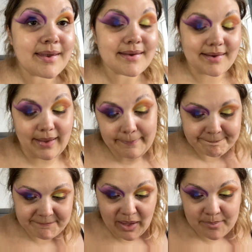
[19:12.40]
Okay,
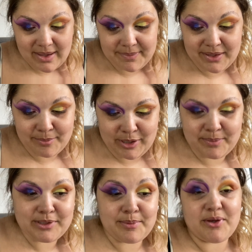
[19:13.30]
I'm happy at the
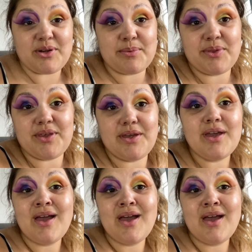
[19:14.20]
moment, to be honest with you.